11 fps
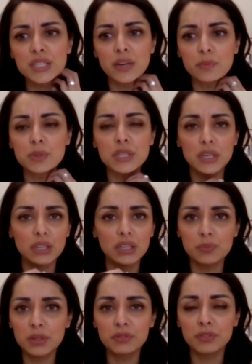TMD, it can
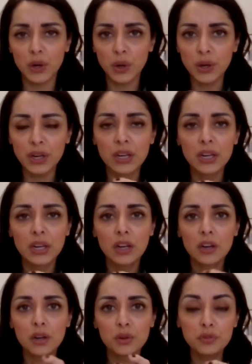be very
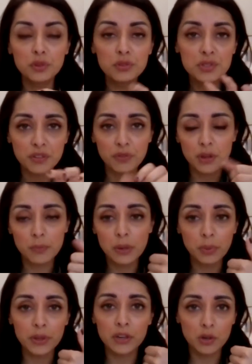confusing for the
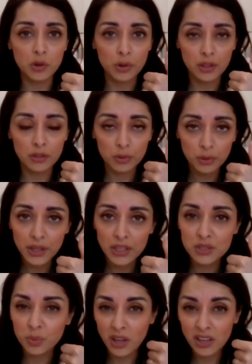people that are going through it,
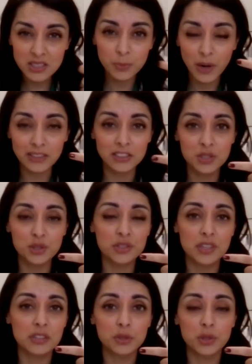as well as practitioners
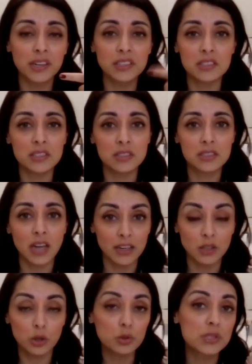that are trying to
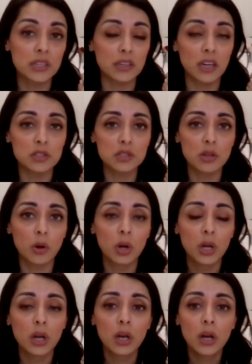diagnose it. And so,
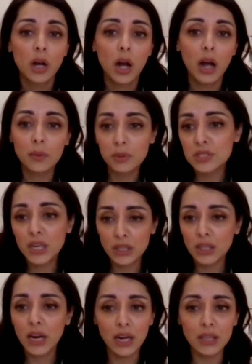right. I would say, in
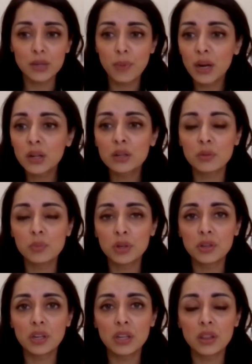the medical
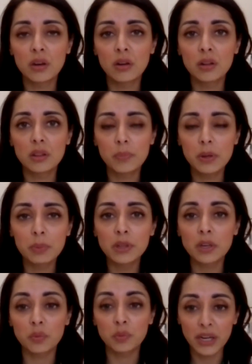community, the people
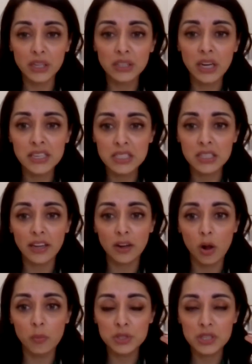that recognize it,
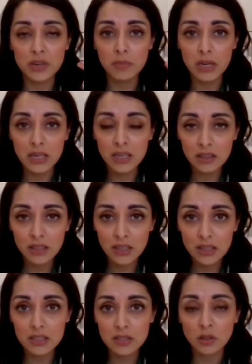almost
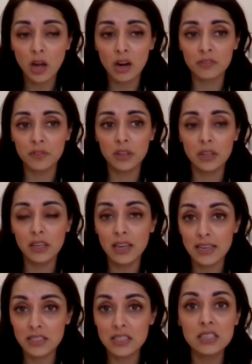immediately, is a lot of
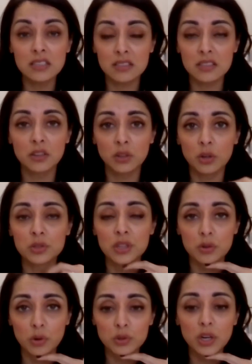ENTs, ear, nose, and
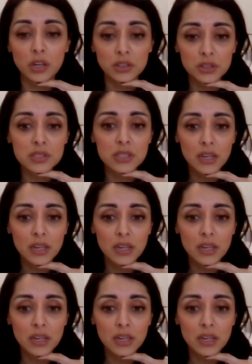throat doctors,